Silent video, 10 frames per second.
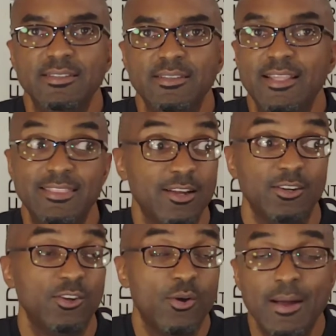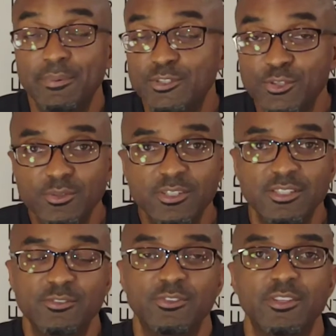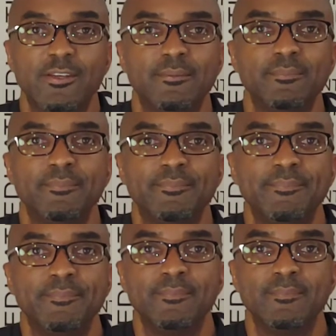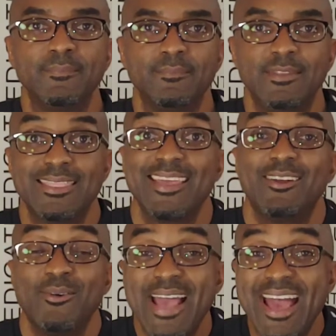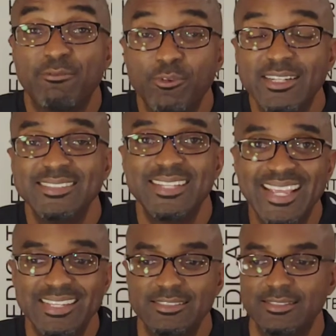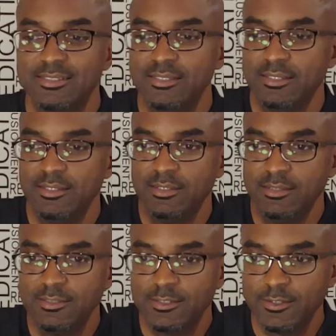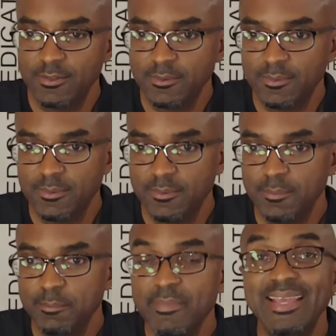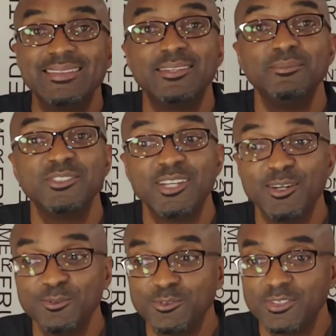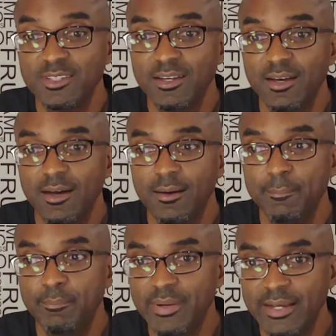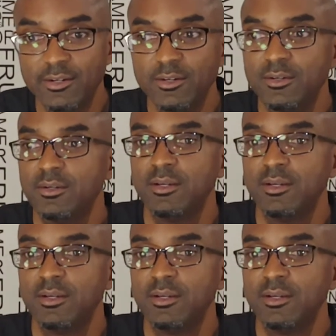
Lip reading: that there are no opportunities for them, that they don't have what it takes to make themselves a better